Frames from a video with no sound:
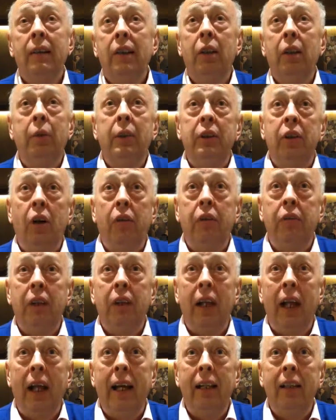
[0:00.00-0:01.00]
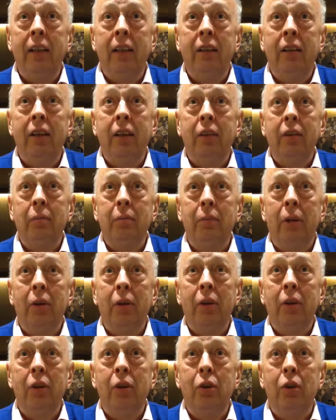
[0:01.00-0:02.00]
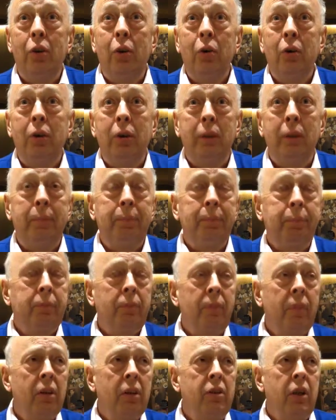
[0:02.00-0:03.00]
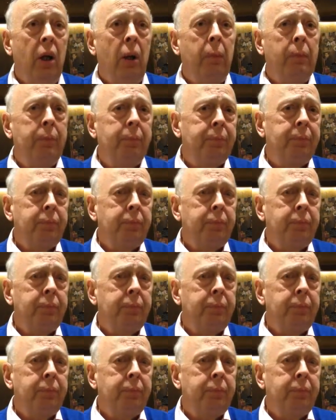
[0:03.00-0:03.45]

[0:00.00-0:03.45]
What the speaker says: who is often late and doesn't bother to talk to them. So